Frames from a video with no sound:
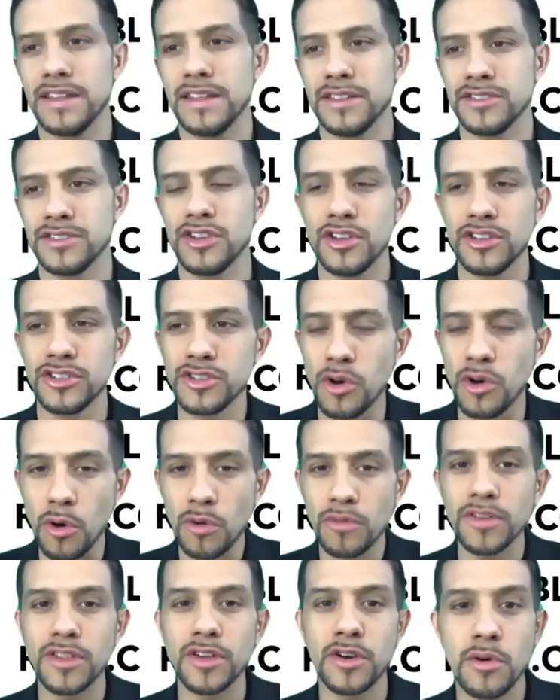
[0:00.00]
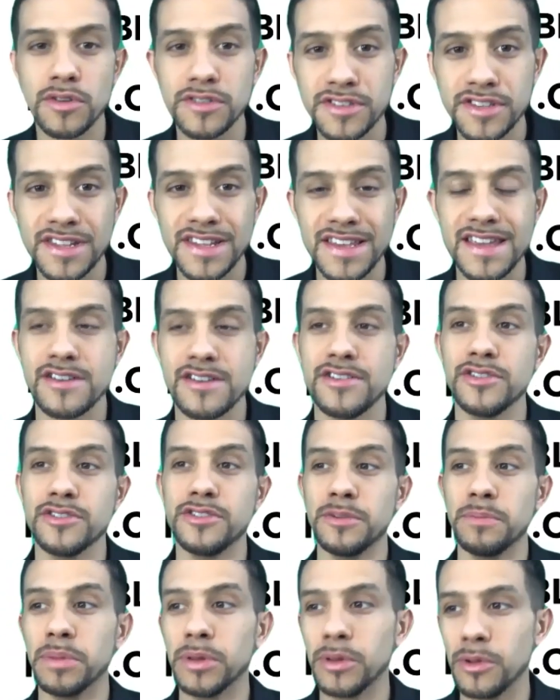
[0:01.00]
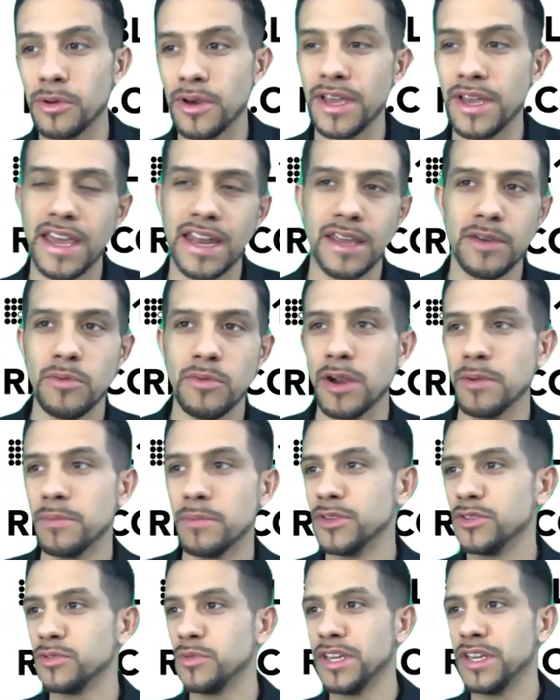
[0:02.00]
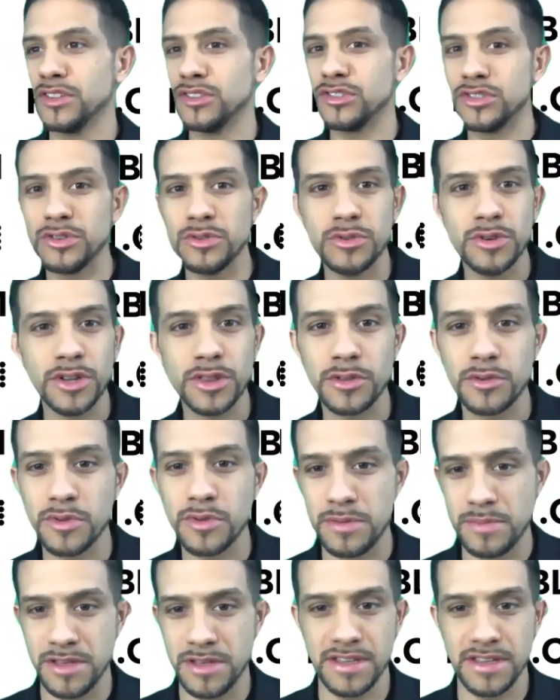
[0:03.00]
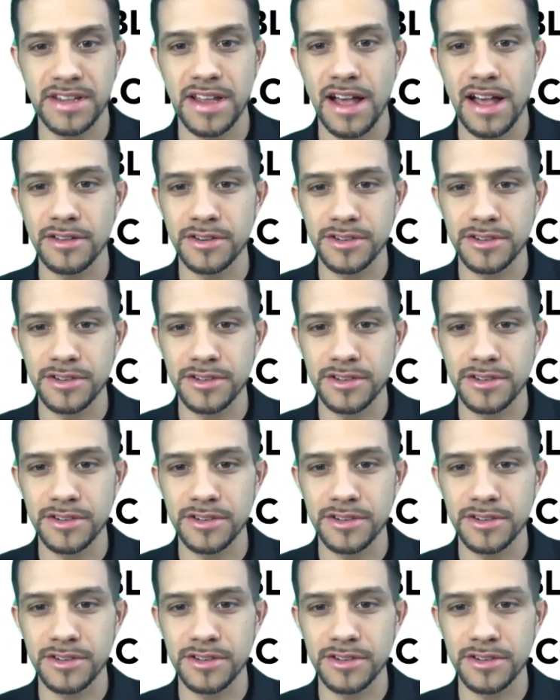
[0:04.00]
So over the course of the year, you're deploying anywhere between $2 to $3 million